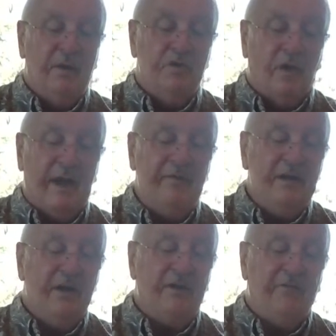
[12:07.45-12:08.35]
Driving,
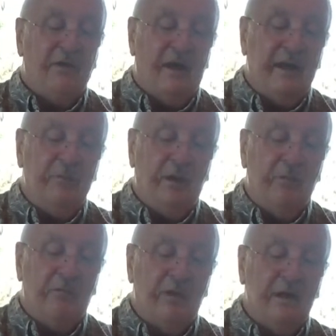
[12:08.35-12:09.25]
not flying, we
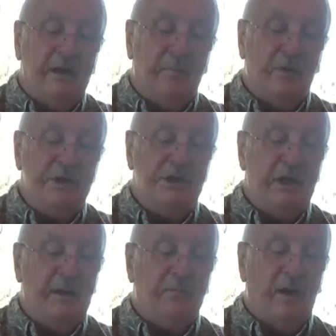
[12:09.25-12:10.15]
would really
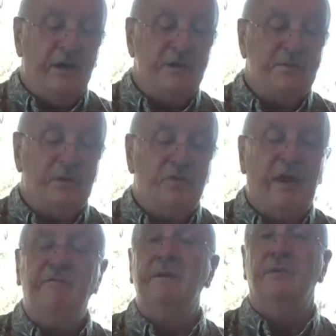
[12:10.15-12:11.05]
appreciate prayers for
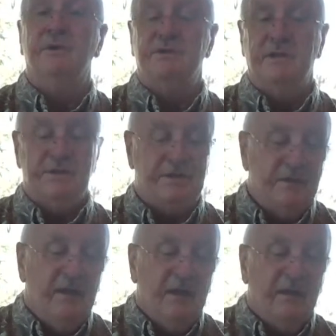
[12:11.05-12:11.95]
traveling mercies.
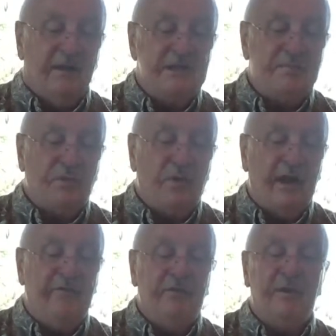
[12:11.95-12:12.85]
Let's
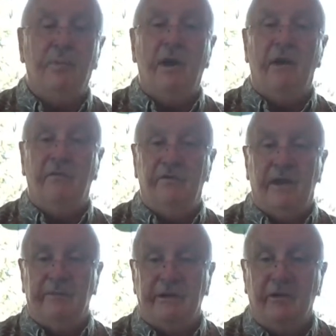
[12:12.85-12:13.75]
pray for the Brown
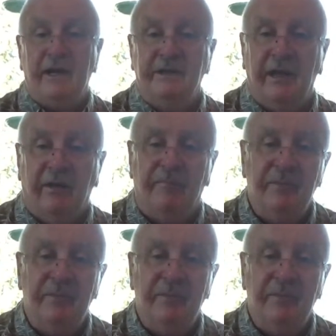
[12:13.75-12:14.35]
family right now.